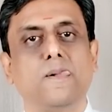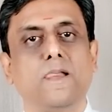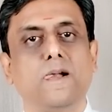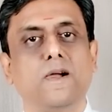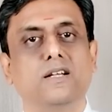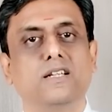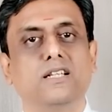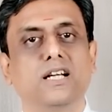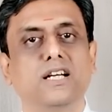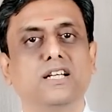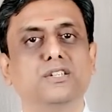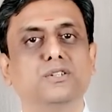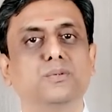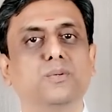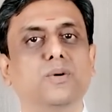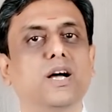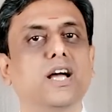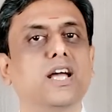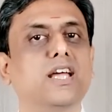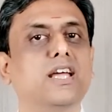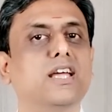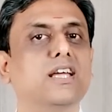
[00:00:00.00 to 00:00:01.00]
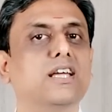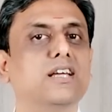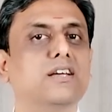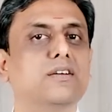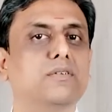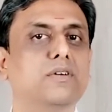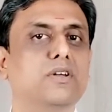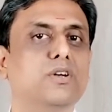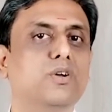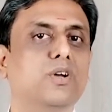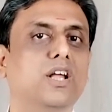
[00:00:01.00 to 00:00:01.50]
That is why
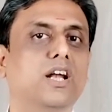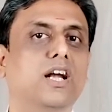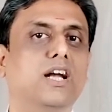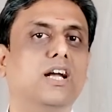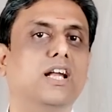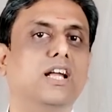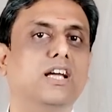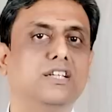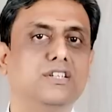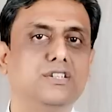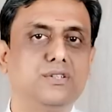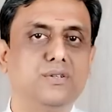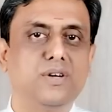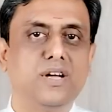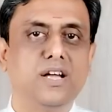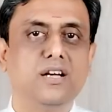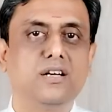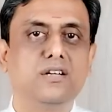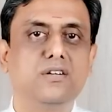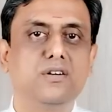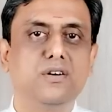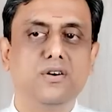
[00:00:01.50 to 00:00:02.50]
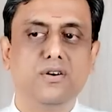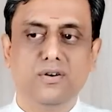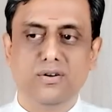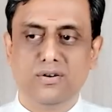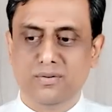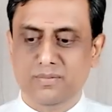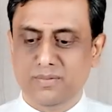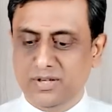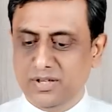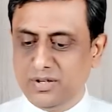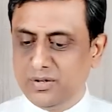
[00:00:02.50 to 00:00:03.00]
when you get attached to alcohol,
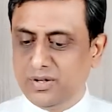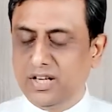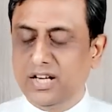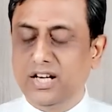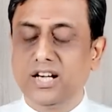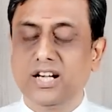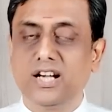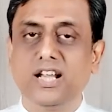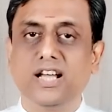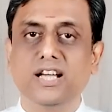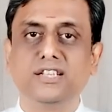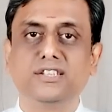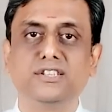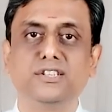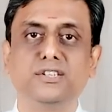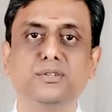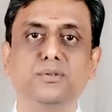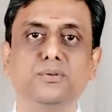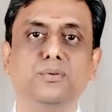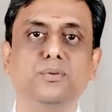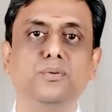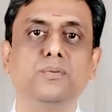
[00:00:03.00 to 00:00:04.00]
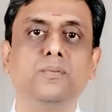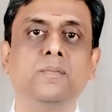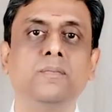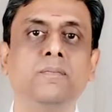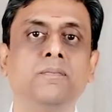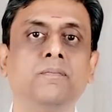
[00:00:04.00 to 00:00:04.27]
when you get attached to